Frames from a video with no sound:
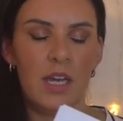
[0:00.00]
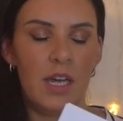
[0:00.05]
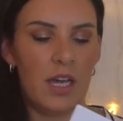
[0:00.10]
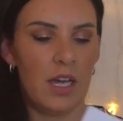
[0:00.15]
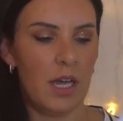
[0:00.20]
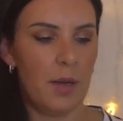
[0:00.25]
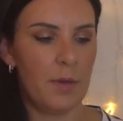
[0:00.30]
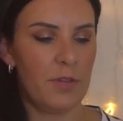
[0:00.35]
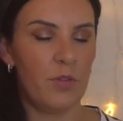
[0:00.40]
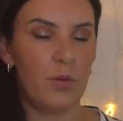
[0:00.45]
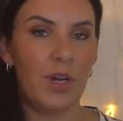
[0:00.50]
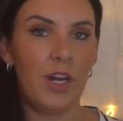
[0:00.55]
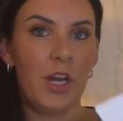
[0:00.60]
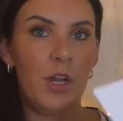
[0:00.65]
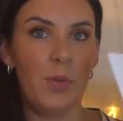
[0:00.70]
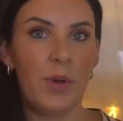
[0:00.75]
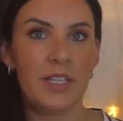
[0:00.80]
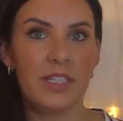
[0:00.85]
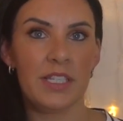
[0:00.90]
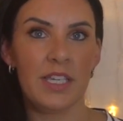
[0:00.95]
If you want to
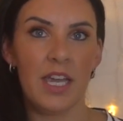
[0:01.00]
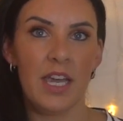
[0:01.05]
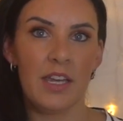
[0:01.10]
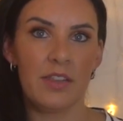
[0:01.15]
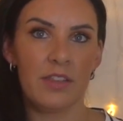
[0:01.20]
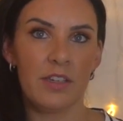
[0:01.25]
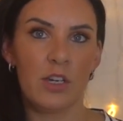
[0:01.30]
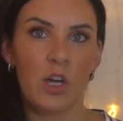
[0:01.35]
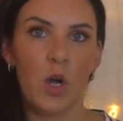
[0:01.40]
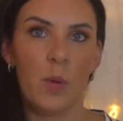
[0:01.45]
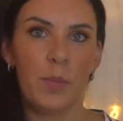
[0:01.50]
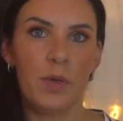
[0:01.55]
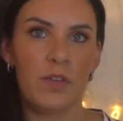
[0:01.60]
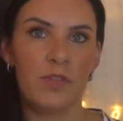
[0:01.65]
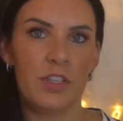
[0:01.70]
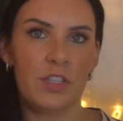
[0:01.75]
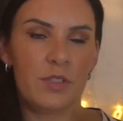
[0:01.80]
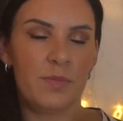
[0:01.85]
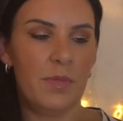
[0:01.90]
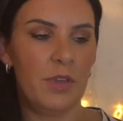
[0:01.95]
know where to get the copy
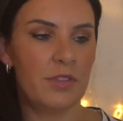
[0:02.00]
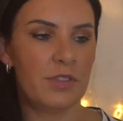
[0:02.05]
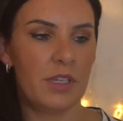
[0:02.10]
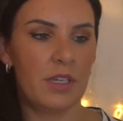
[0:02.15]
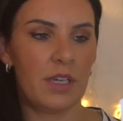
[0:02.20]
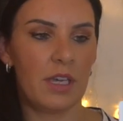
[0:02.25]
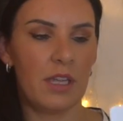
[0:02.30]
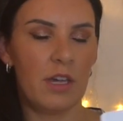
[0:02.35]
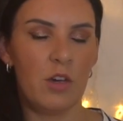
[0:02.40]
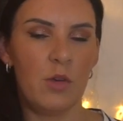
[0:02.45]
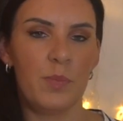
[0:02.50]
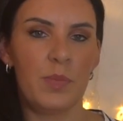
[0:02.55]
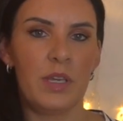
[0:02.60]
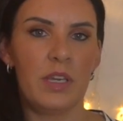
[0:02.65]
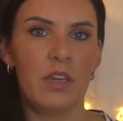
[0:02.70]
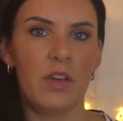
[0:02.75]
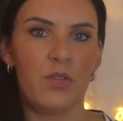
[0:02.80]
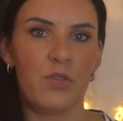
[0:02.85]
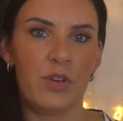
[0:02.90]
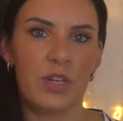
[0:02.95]
of this music, there'll
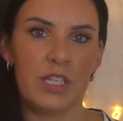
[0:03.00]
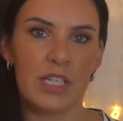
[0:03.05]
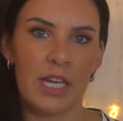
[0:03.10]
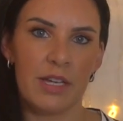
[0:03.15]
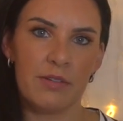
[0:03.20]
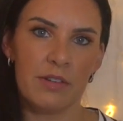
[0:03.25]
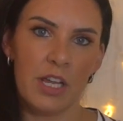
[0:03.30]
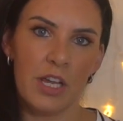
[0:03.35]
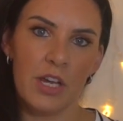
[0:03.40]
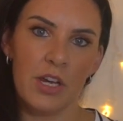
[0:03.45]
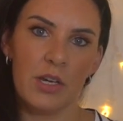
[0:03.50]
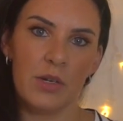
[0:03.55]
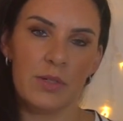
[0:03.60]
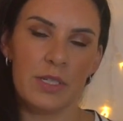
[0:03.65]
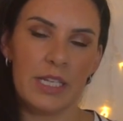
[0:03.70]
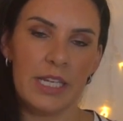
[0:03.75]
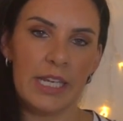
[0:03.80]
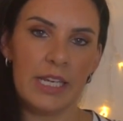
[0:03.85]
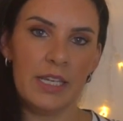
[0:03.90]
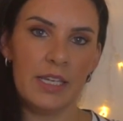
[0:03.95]
be a free
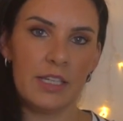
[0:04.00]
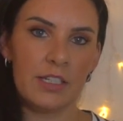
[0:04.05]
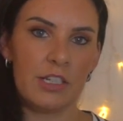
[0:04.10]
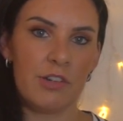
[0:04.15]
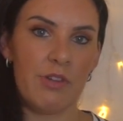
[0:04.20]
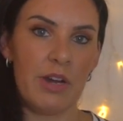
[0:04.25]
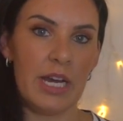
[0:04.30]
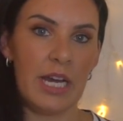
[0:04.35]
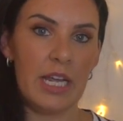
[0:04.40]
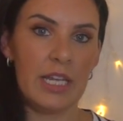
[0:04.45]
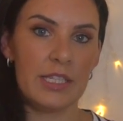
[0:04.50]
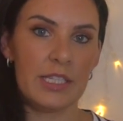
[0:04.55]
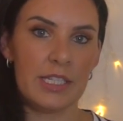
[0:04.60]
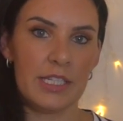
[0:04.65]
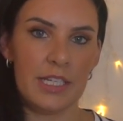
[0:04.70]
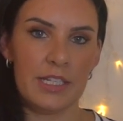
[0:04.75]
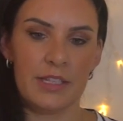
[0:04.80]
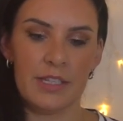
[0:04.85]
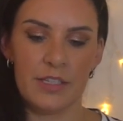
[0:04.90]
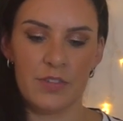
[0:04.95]
download link directly
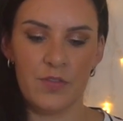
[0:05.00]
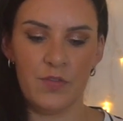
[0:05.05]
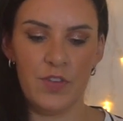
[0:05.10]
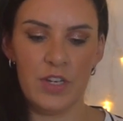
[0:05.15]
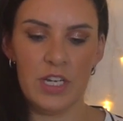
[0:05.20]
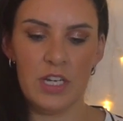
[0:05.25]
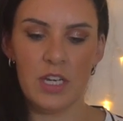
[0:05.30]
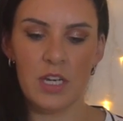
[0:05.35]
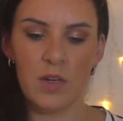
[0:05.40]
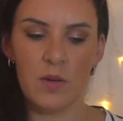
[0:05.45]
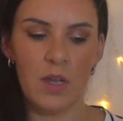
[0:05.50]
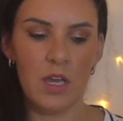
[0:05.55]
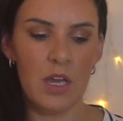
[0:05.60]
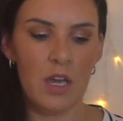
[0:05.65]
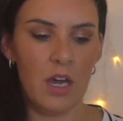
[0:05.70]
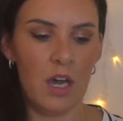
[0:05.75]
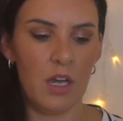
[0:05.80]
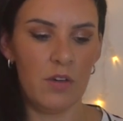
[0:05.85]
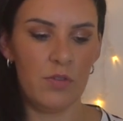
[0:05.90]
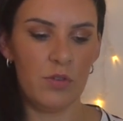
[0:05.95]
underneath this video.
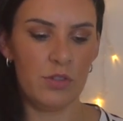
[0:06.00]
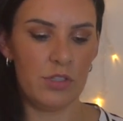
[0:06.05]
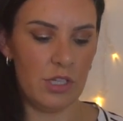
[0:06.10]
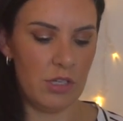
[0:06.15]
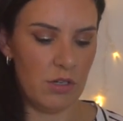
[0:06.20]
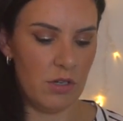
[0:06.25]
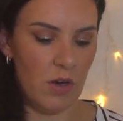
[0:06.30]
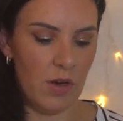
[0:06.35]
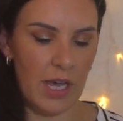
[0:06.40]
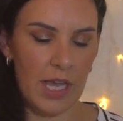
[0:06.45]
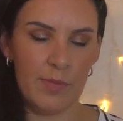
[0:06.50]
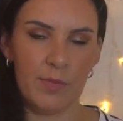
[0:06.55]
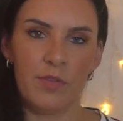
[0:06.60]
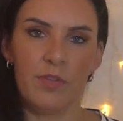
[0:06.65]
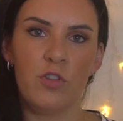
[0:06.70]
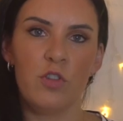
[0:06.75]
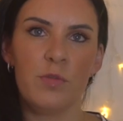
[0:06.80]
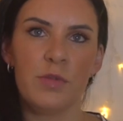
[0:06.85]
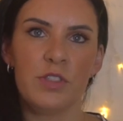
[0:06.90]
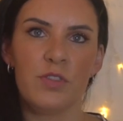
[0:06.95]
I've also got a
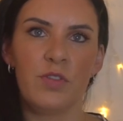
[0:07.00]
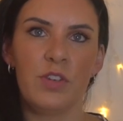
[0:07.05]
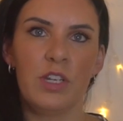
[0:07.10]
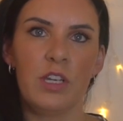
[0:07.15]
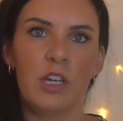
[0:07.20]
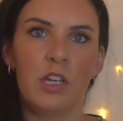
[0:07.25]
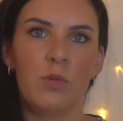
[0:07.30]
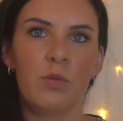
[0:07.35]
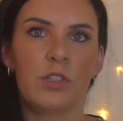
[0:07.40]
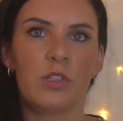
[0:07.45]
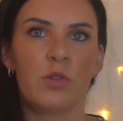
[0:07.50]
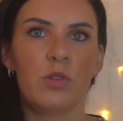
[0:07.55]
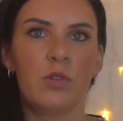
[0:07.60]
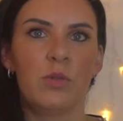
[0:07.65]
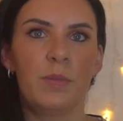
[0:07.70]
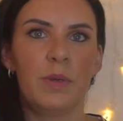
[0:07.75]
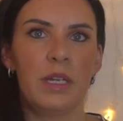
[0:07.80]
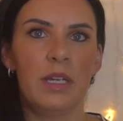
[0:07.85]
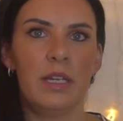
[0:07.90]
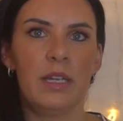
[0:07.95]
performance video which
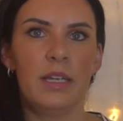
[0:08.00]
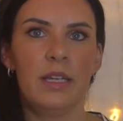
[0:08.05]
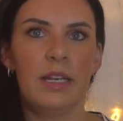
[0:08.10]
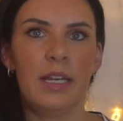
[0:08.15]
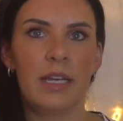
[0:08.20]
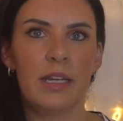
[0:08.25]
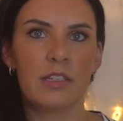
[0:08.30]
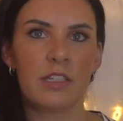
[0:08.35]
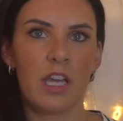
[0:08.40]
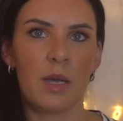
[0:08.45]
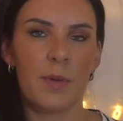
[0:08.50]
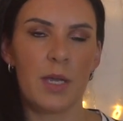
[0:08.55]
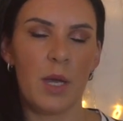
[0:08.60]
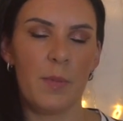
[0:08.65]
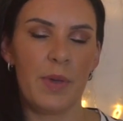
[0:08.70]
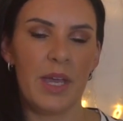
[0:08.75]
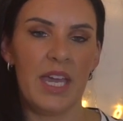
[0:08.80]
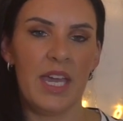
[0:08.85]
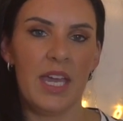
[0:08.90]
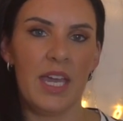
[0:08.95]
will be linked coming
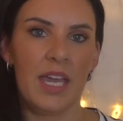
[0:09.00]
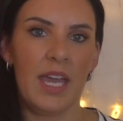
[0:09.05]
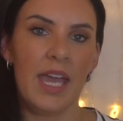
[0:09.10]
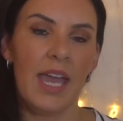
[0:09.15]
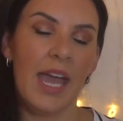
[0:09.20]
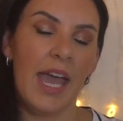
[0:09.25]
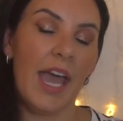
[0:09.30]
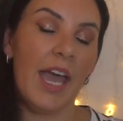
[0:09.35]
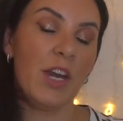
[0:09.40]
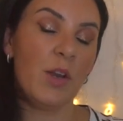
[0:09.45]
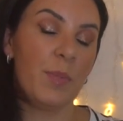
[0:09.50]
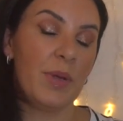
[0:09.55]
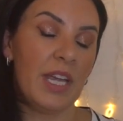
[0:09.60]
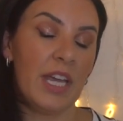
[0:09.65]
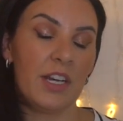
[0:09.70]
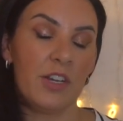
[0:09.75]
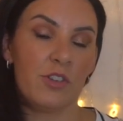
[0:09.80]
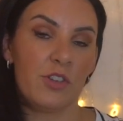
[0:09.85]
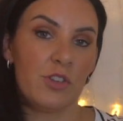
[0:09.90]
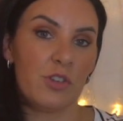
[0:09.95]
up here, and a
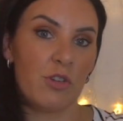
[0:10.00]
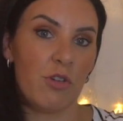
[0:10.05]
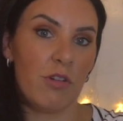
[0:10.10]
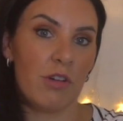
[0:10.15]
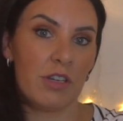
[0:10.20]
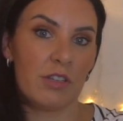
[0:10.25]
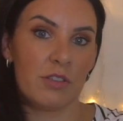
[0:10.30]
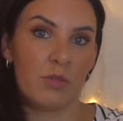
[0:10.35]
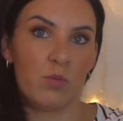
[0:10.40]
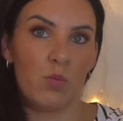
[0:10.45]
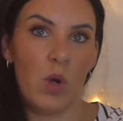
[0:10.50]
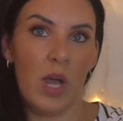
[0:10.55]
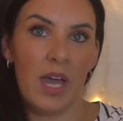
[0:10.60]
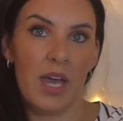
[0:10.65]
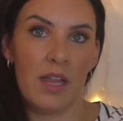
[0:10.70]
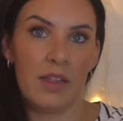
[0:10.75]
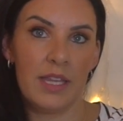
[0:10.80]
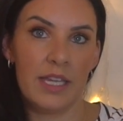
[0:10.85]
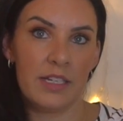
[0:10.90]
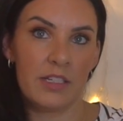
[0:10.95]
piano tutorial as
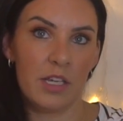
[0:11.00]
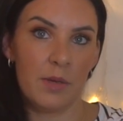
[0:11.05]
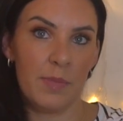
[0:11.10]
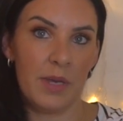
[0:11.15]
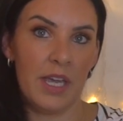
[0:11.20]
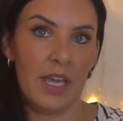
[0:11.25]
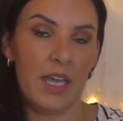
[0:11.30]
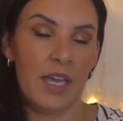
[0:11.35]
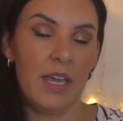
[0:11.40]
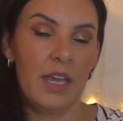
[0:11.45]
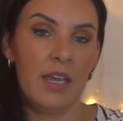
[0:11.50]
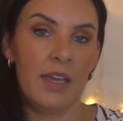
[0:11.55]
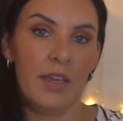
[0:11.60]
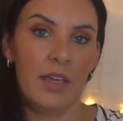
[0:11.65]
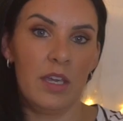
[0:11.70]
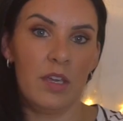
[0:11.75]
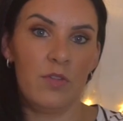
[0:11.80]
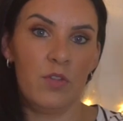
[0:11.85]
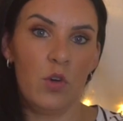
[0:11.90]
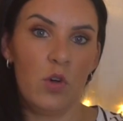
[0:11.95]
well linked up here.
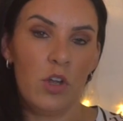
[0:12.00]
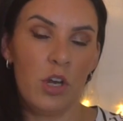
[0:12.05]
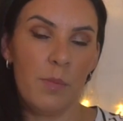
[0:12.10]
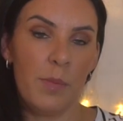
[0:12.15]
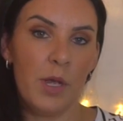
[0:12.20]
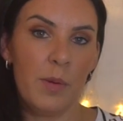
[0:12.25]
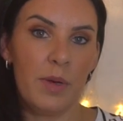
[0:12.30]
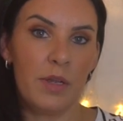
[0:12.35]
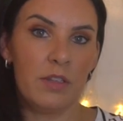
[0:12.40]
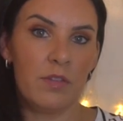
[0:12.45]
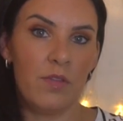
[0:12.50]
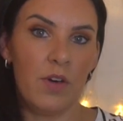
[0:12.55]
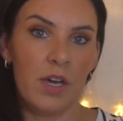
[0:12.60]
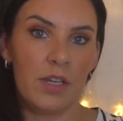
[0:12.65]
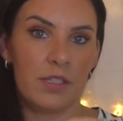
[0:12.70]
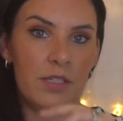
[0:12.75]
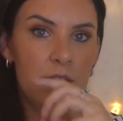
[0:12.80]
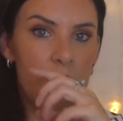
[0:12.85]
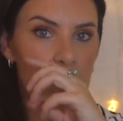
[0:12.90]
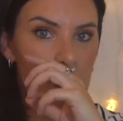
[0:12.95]
If you're on a mobile
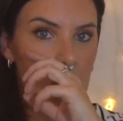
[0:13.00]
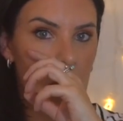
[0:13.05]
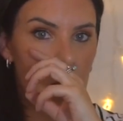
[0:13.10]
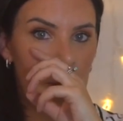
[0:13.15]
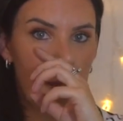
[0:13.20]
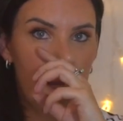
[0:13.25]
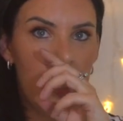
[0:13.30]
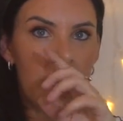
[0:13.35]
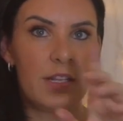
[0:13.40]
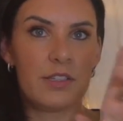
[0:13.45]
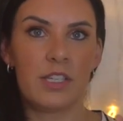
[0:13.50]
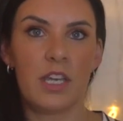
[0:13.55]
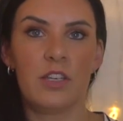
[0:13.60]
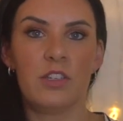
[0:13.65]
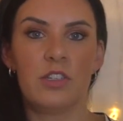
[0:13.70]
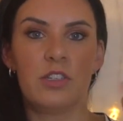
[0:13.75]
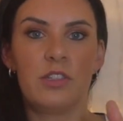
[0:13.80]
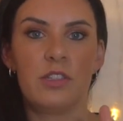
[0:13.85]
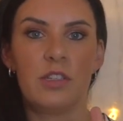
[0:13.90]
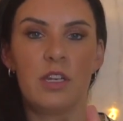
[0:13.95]
device and you can't get
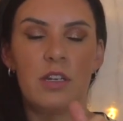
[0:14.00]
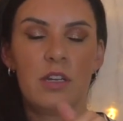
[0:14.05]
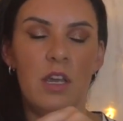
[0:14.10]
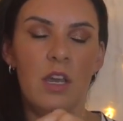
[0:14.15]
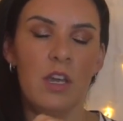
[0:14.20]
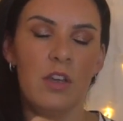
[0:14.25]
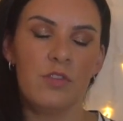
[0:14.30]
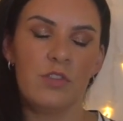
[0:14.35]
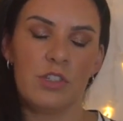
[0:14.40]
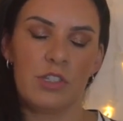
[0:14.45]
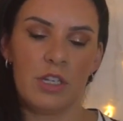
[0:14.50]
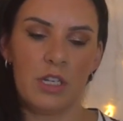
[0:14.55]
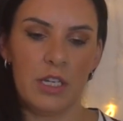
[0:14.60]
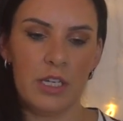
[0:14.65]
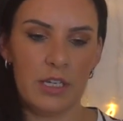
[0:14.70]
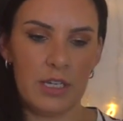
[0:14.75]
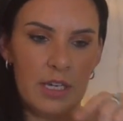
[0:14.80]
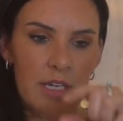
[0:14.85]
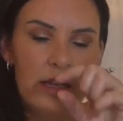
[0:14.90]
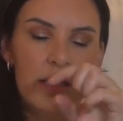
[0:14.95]
annotations, then just
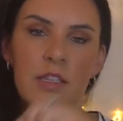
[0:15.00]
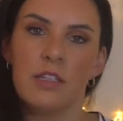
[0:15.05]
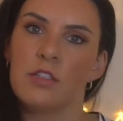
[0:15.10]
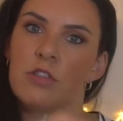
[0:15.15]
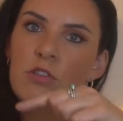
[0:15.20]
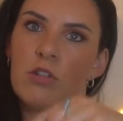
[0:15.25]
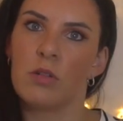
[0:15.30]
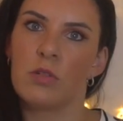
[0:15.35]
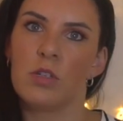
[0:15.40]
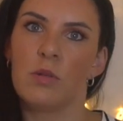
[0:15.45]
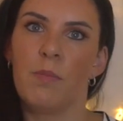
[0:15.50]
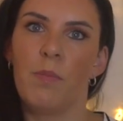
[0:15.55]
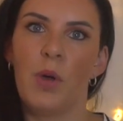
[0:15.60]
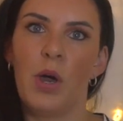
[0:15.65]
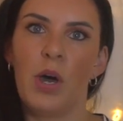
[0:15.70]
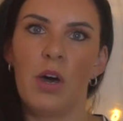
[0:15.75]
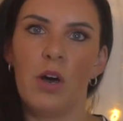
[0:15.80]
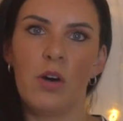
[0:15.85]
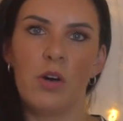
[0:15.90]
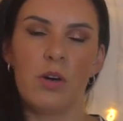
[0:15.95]
click in the description
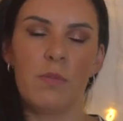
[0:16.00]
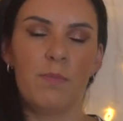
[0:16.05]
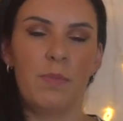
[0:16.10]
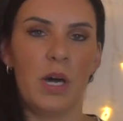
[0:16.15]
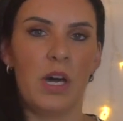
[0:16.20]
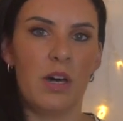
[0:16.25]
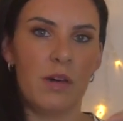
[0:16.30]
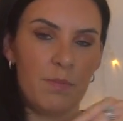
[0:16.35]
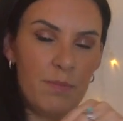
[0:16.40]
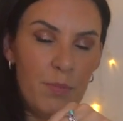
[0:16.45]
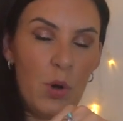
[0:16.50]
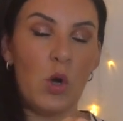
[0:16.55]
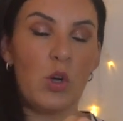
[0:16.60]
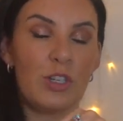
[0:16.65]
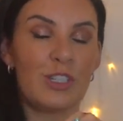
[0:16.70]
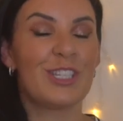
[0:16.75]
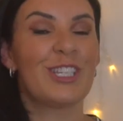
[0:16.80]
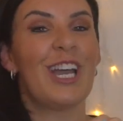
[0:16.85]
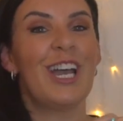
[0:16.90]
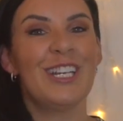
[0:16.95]

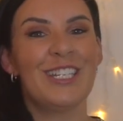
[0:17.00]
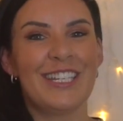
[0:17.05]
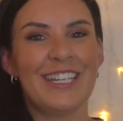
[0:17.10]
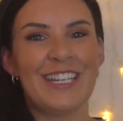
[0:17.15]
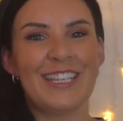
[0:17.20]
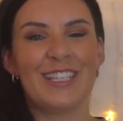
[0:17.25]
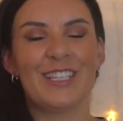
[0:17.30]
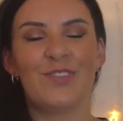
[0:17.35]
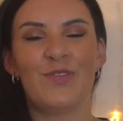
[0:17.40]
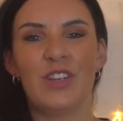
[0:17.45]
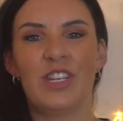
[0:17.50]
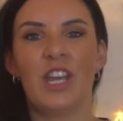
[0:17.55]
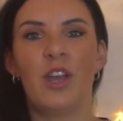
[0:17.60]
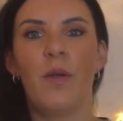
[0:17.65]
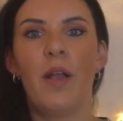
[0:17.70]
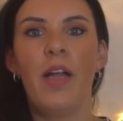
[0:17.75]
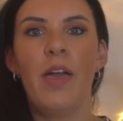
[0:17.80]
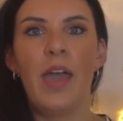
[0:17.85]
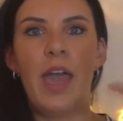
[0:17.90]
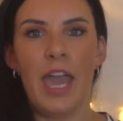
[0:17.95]
box underneath this video.